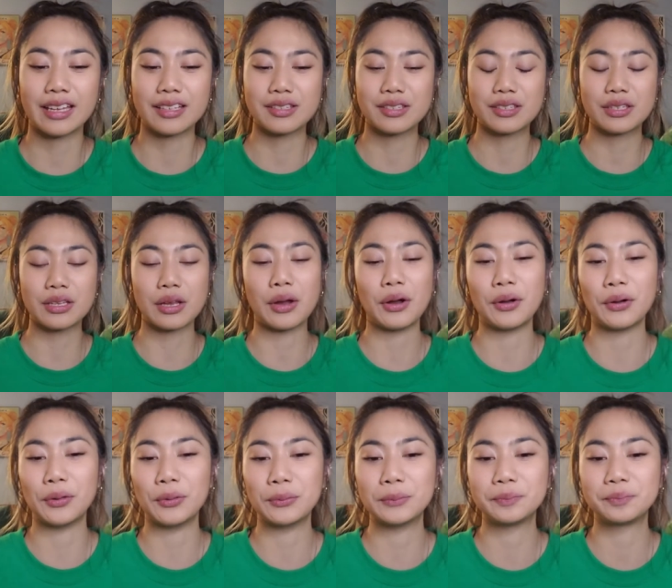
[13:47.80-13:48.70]
and
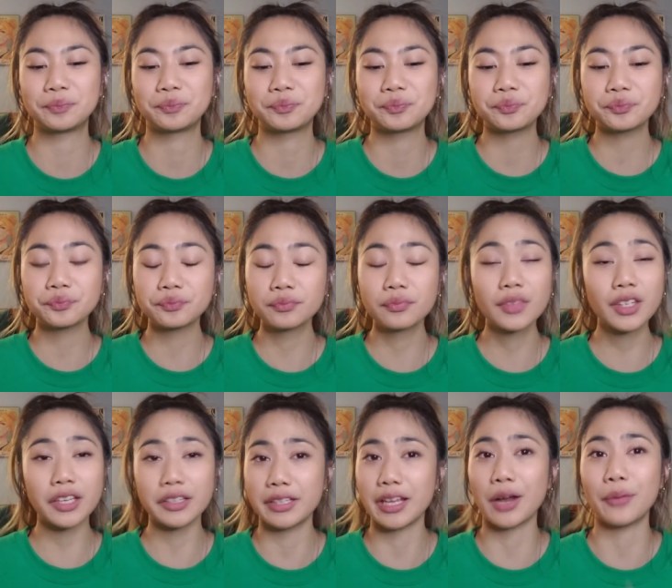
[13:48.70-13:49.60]
so
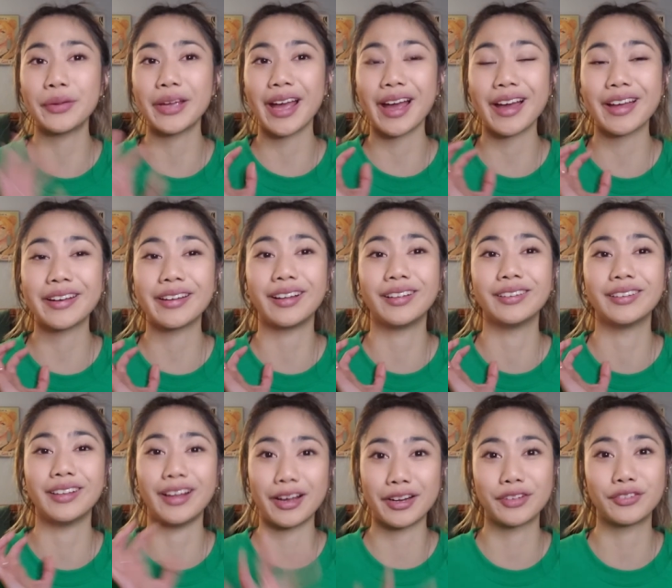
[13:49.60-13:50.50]
yeah, we had a
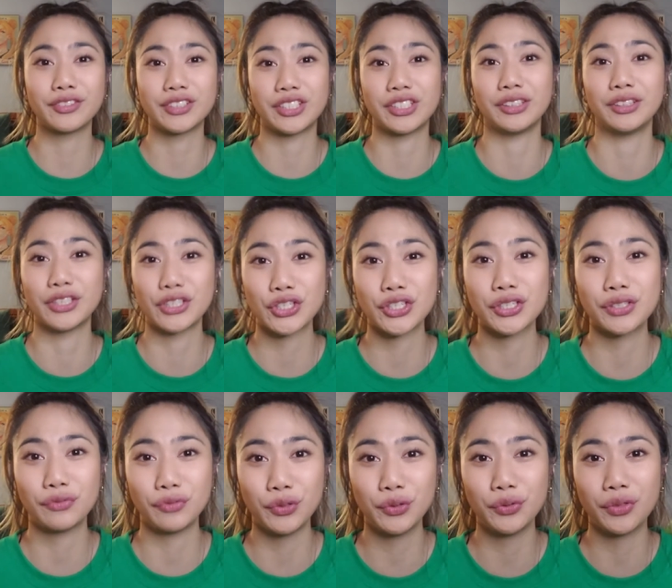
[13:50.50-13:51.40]
lot of
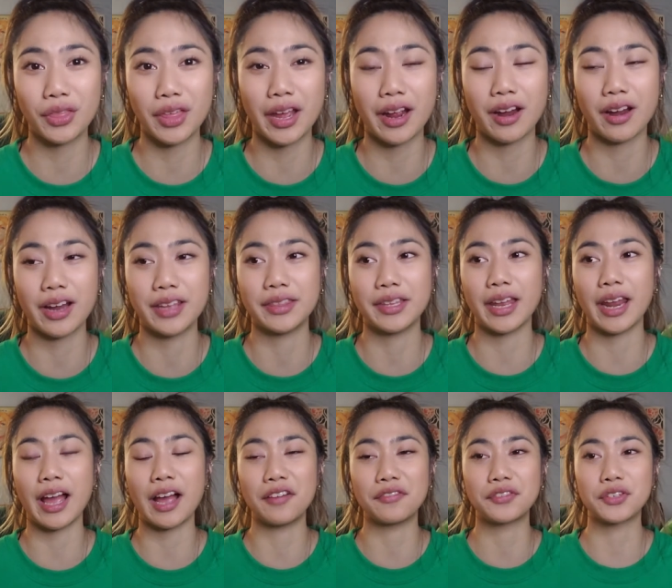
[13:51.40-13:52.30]
delicious food there. And then
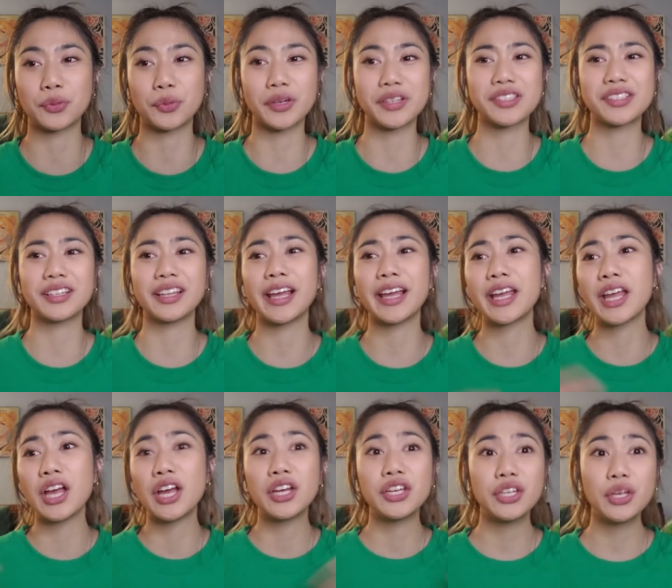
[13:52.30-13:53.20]
afterwards, they're like,
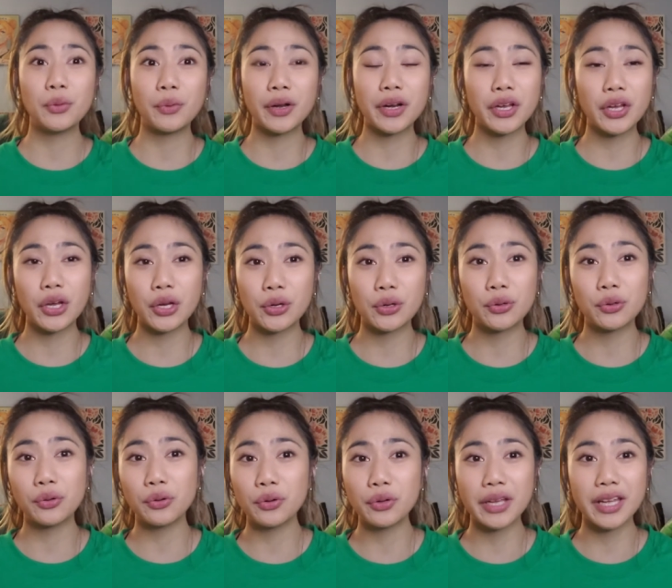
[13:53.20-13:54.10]
you want to
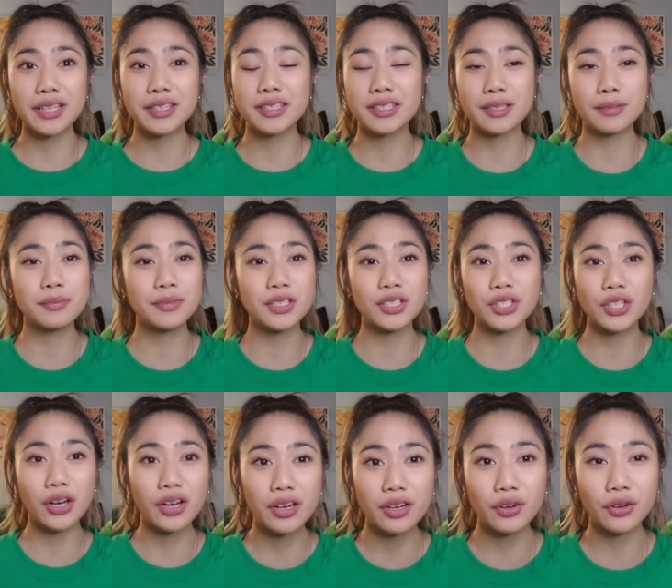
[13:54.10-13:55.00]
go get some
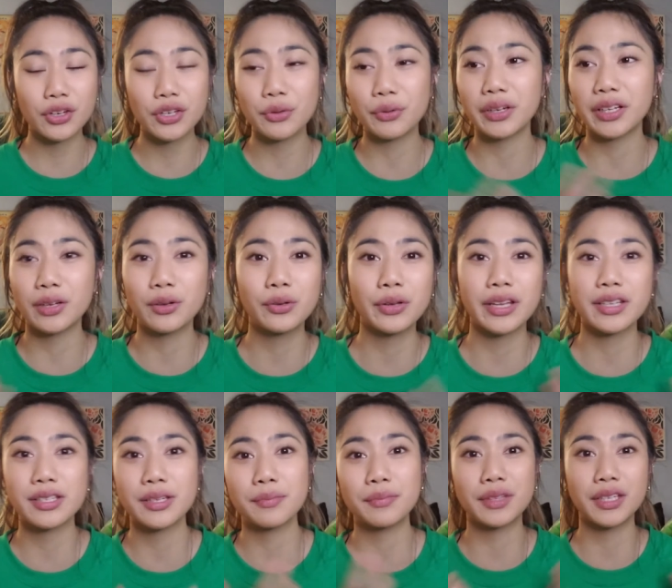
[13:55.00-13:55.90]
dessert or you want to go
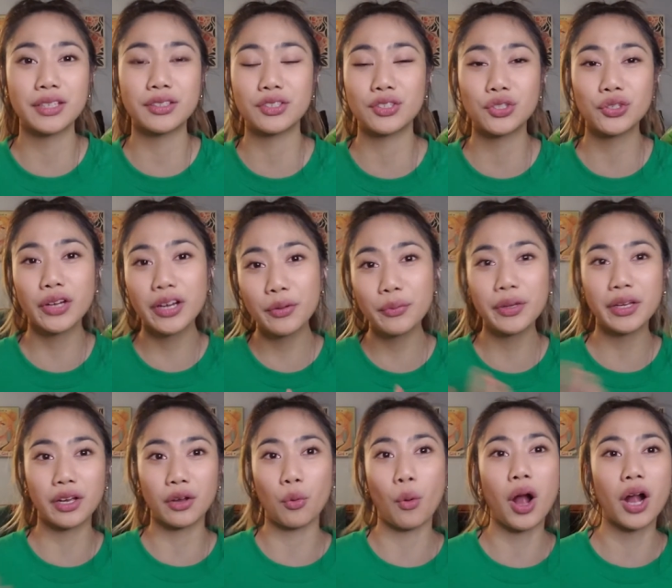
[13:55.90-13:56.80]
get something to drink? We
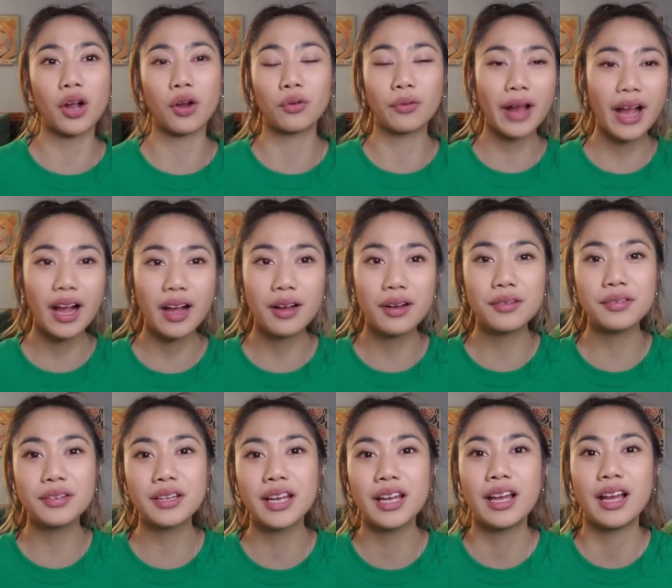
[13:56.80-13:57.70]
can walk
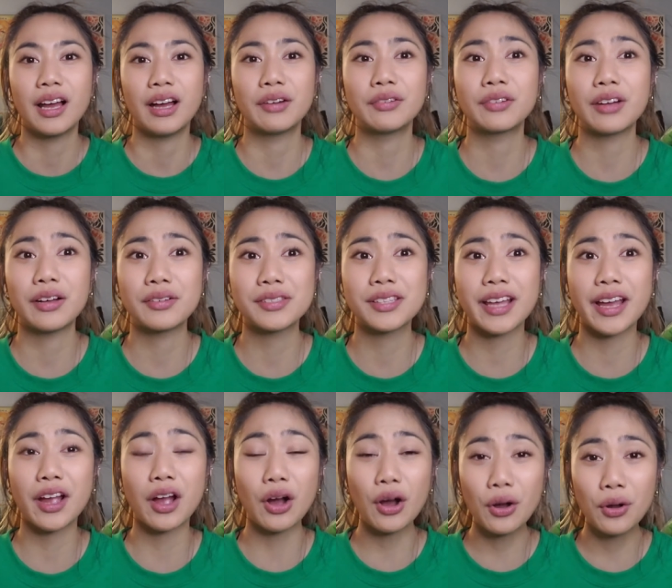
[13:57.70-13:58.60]
around. And I was
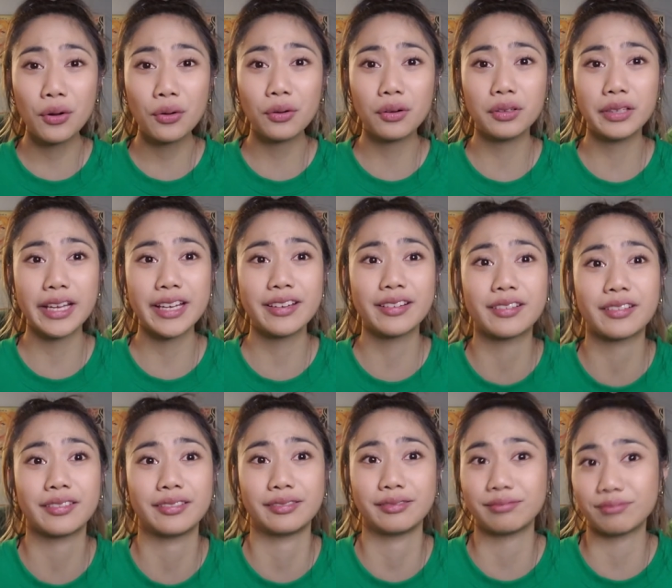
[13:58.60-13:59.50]
like, oh, like,
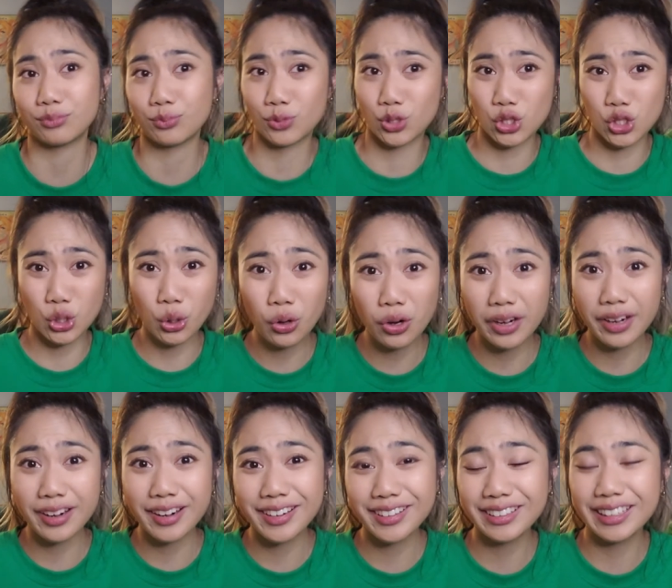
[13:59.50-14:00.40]

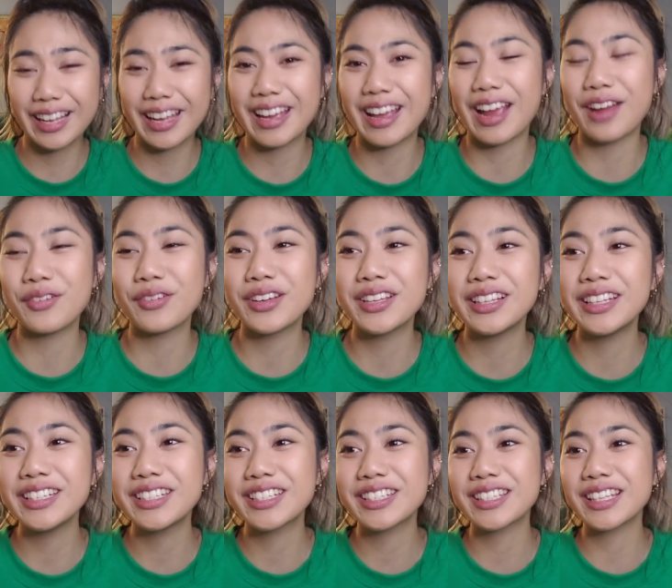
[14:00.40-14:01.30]
sure like i
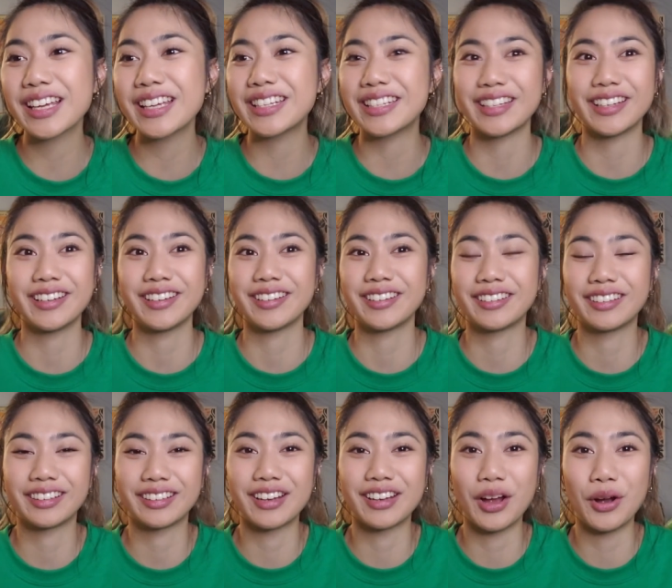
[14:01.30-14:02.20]
really just like didn't
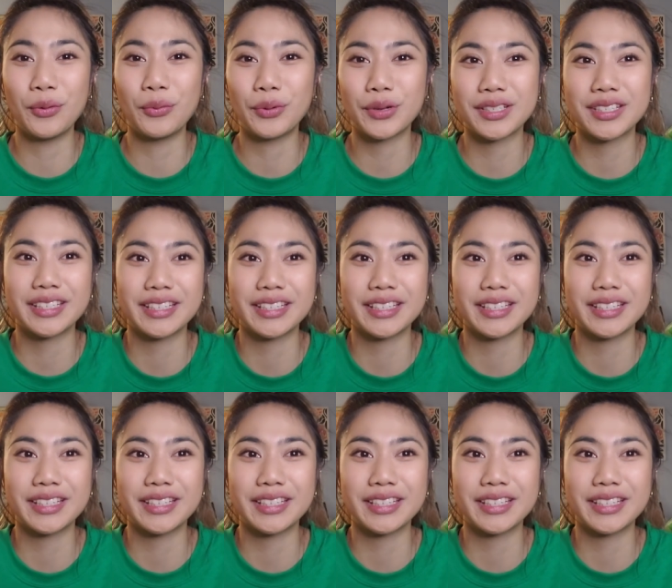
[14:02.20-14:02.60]
know what